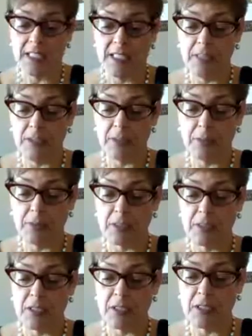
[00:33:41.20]
to heal the
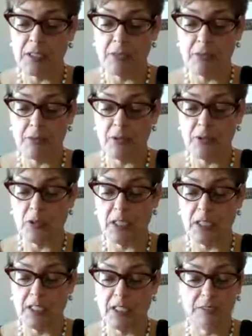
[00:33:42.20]
person, improve
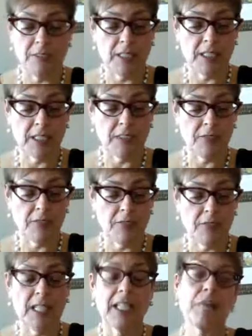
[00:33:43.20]
quality of life,
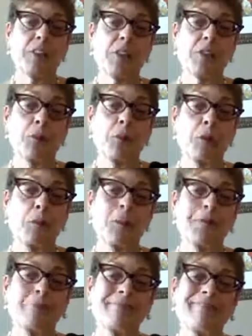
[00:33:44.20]
and restore hope.
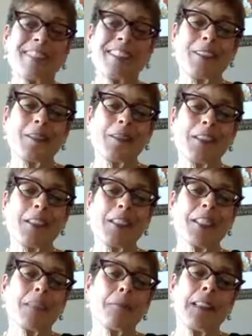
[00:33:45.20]
So
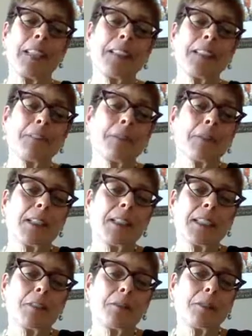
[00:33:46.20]
it's an amazing
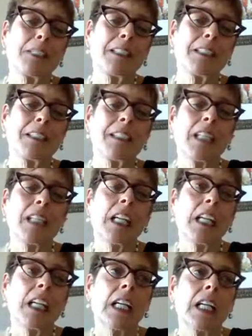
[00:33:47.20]
place to be.
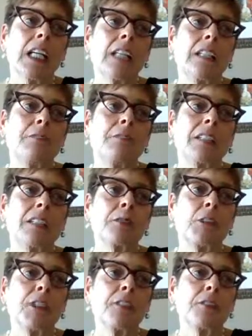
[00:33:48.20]

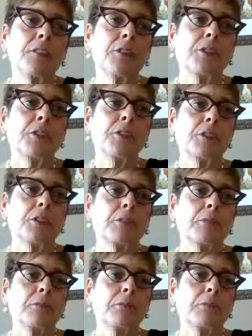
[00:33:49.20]
It's wonderful
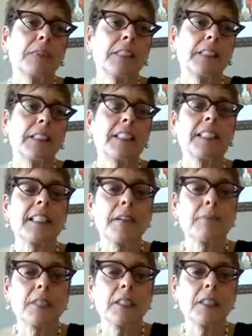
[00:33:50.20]
to be
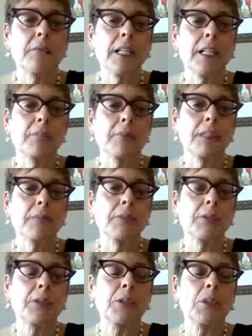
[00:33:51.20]
accepted by
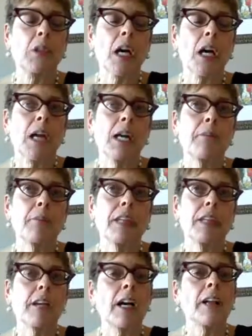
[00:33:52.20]
people
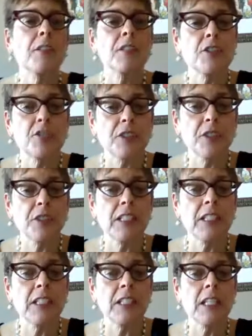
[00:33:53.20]
that are on this
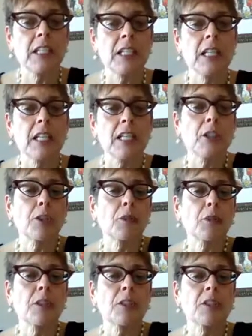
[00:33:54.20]
journey, you know,
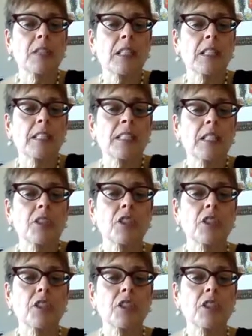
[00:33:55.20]
when they're in